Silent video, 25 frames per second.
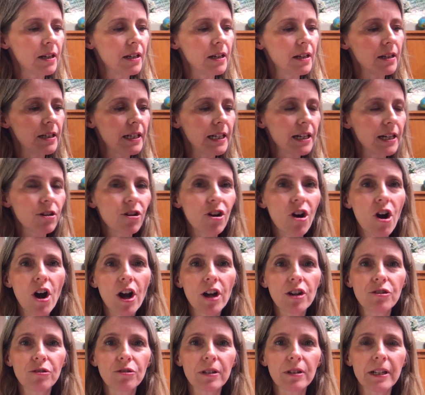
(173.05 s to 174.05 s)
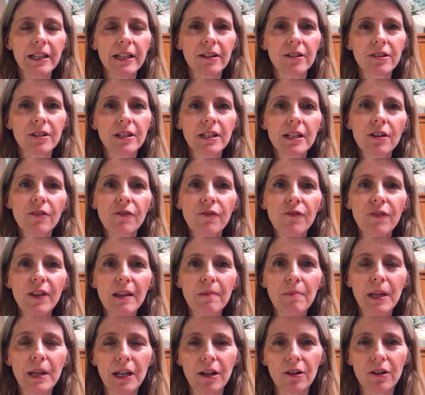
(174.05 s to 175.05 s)
"Dear Audrey," or "Dear
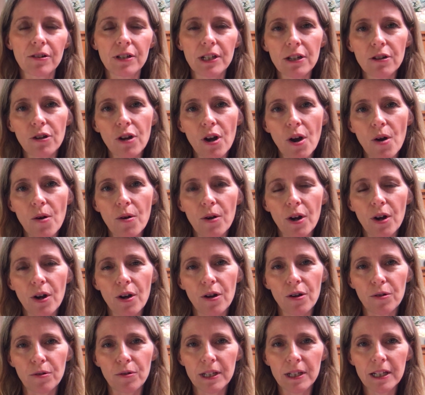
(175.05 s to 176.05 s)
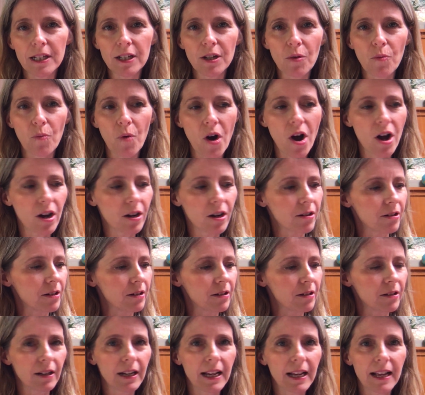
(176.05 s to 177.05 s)
Phoebe," or "Dear Coco," "Dear
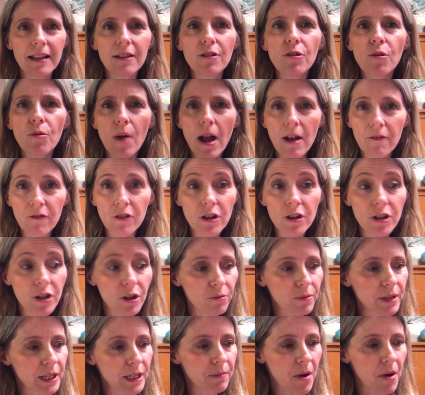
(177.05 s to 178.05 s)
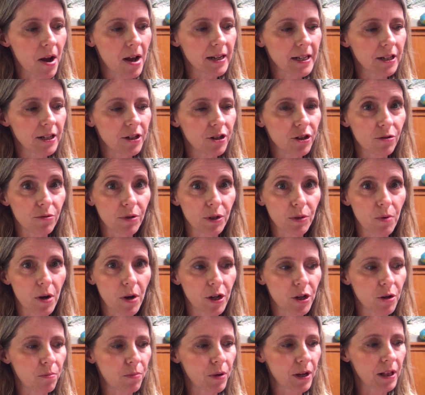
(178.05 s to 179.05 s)
Walker." Whoever you're responding to is what
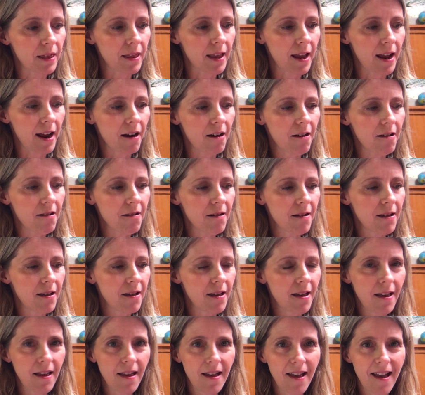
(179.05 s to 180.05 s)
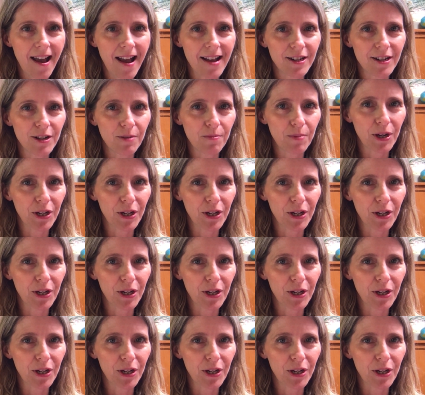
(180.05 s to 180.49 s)
you put there, and you put